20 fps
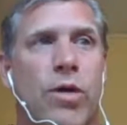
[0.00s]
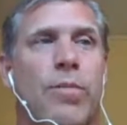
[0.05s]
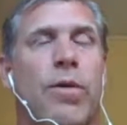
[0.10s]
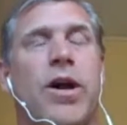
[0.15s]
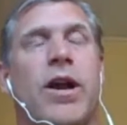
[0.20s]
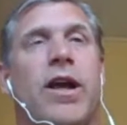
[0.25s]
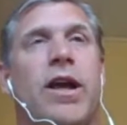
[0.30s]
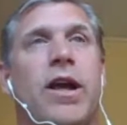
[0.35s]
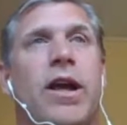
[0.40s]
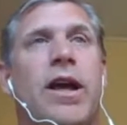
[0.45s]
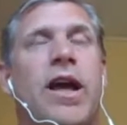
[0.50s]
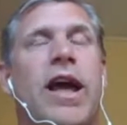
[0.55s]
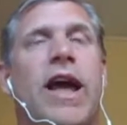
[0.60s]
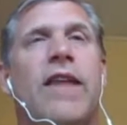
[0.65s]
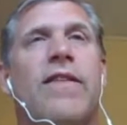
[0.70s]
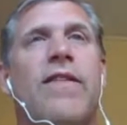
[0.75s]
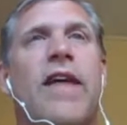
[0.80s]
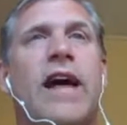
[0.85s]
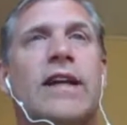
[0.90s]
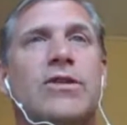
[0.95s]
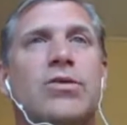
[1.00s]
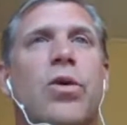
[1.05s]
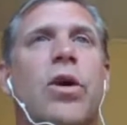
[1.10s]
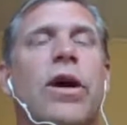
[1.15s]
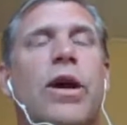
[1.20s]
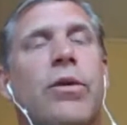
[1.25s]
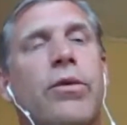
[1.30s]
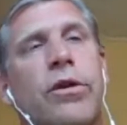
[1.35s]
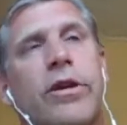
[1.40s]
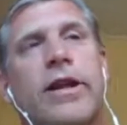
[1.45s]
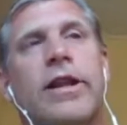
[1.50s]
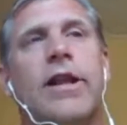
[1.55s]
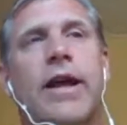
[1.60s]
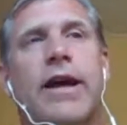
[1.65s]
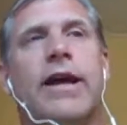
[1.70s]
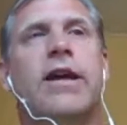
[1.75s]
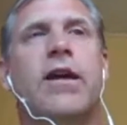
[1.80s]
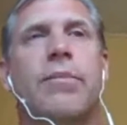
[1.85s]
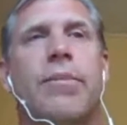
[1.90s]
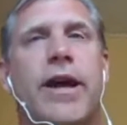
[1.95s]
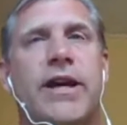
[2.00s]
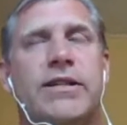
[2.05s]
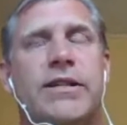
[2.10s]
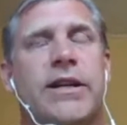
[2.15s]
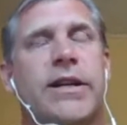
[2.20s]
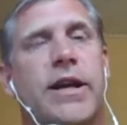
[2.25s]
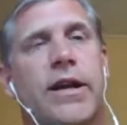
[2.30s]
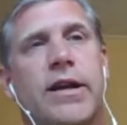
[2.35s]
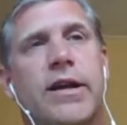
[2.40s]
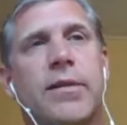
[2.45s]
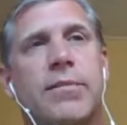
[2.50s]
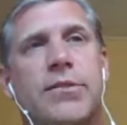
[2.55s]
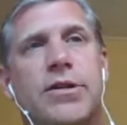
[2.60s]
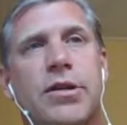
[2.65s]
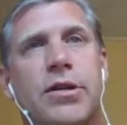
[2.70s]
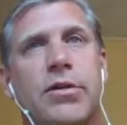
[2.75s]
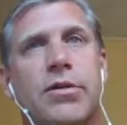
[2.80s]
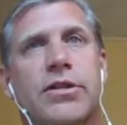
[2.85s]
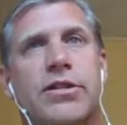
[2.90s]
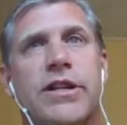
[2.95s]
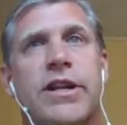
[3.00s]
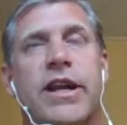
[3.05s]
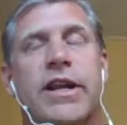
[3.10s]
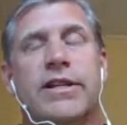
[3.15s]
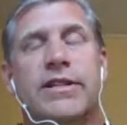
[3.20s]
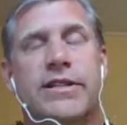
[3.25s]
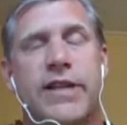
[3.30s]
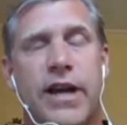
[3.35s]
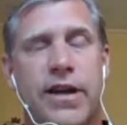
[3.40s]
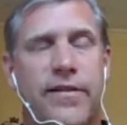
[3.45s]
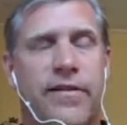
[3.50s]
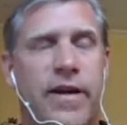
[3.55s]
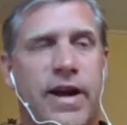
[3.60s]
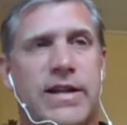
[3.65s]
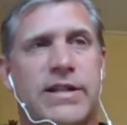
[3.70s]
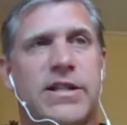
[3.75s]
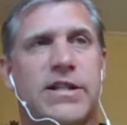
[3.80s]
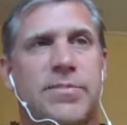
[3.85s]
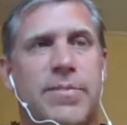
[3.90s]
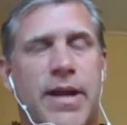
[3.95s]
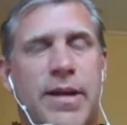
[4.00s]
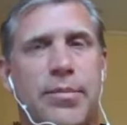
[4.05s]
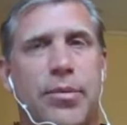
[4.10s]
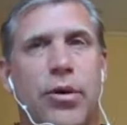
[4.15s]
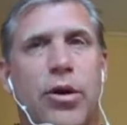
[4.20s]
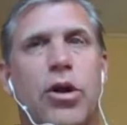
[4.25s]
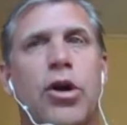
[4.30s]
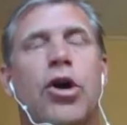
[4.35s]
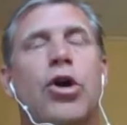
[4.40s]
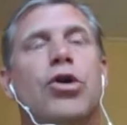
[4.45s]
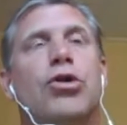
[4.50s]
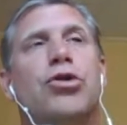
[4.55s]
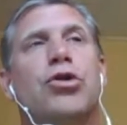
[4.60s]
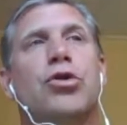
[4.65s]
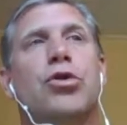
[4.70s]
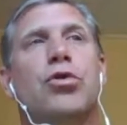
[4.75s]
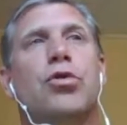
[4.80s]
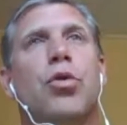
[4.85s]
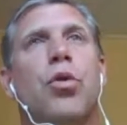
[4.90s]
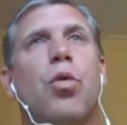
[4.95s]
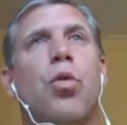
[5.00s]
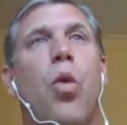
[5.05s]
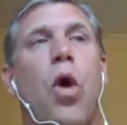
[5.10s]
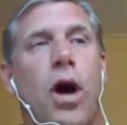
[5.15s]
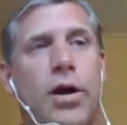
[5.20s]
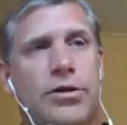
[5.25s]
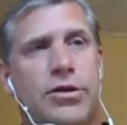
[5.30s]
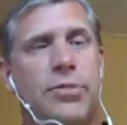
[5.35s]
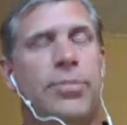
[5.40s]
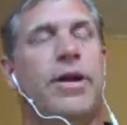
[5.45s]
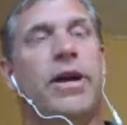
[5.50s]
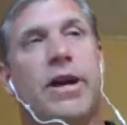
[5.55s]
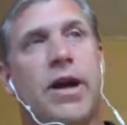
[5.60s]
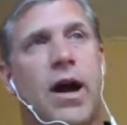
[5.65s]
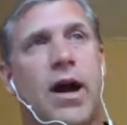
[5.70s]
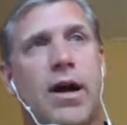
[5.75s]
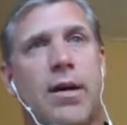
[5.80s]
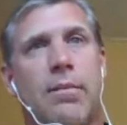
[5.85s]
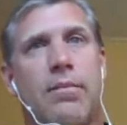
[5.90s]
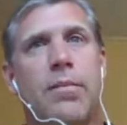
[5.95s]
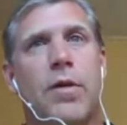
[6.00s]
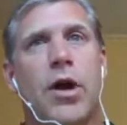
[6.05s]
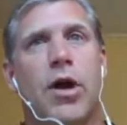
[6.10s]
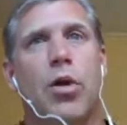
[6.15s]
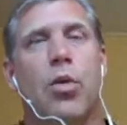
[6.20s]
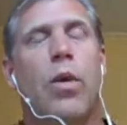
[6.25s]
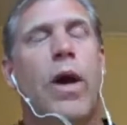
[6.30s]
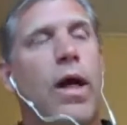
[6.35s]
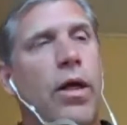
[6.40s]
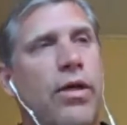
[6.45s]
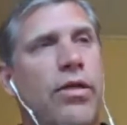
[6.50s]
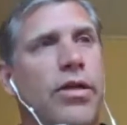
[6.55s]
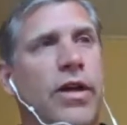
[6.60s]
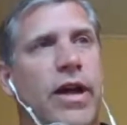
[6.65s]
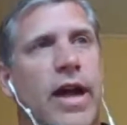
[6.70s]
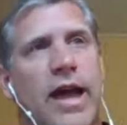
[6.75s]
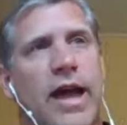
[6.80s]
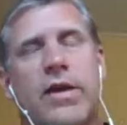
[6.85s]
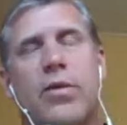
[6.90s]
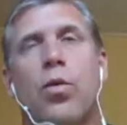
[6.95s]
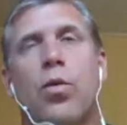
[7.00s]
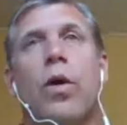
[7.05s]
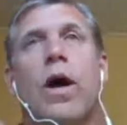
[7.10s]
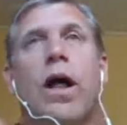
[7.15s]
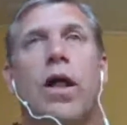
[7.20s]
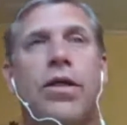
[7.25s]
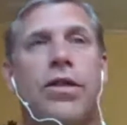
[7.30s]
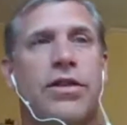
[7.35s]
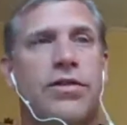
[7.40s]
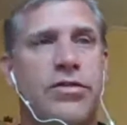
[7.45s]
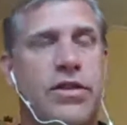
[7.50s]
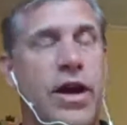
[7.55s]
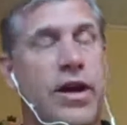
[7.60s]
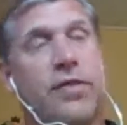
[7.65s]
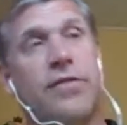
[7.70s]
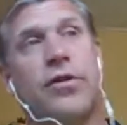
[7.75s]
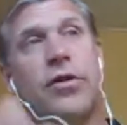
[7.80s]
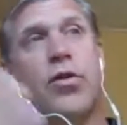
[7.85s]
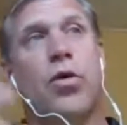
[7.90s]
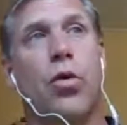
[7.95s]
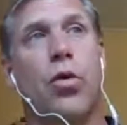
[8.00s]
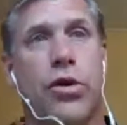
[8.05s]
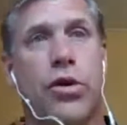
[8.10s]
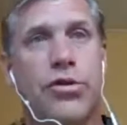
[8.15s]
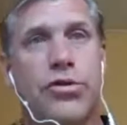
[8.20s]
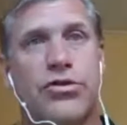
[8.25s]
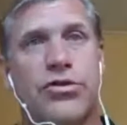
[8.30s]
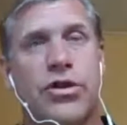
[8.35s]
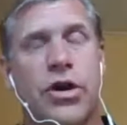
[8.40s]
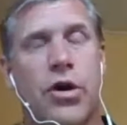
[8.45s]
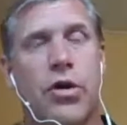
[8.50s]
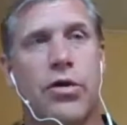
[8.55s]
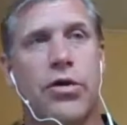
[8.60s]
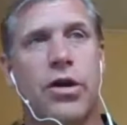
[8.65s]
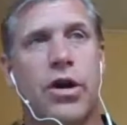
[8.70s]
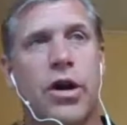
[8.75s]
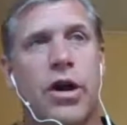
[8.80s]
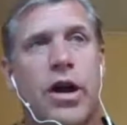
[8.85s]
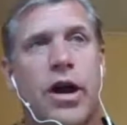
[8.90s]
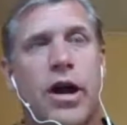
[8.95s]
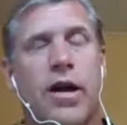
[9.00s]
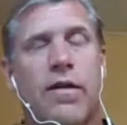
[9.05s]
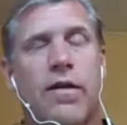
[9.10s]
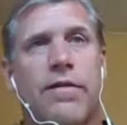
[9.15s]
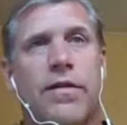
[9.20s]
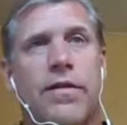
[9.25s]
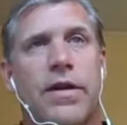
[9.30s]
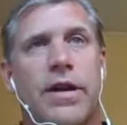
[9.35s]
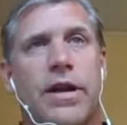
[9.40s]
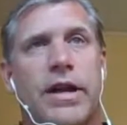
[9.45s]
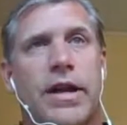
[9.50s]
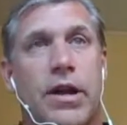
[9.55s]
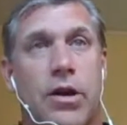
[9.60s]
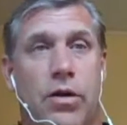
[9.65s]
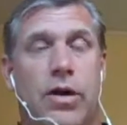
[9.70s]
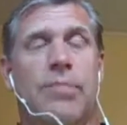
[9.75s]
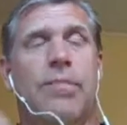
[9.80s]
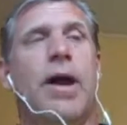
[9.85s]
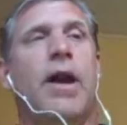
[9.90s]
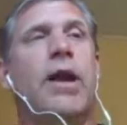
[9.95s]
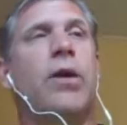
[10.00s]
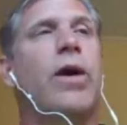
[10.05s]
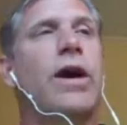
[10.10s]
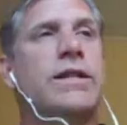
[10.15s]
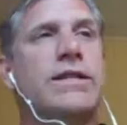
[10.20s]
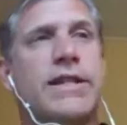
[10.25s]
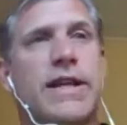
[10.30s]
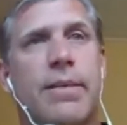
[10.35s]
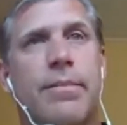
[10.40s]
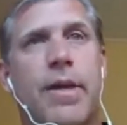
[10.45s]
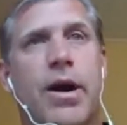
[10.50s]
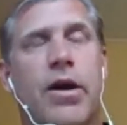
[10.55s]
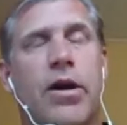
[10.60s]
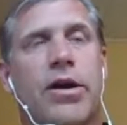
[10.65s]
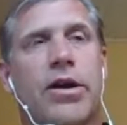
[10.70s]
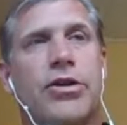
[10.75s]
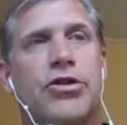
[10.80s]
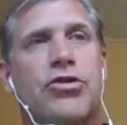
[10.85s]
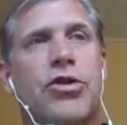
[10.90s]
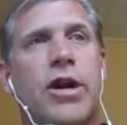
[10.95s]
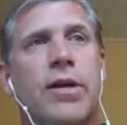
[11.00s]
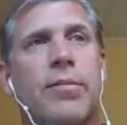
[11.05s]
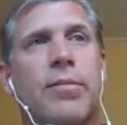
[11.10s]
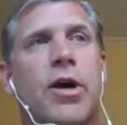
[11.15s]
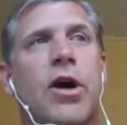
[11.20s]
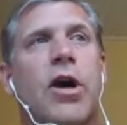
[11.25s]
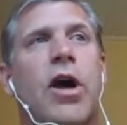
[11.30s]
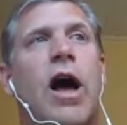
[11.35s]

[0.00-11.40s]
money. And that's why I really like a basic income too, is it incentivizes people to want to become wealthy. And wealth is kind of the cornerstone of, in many ways, the American dream.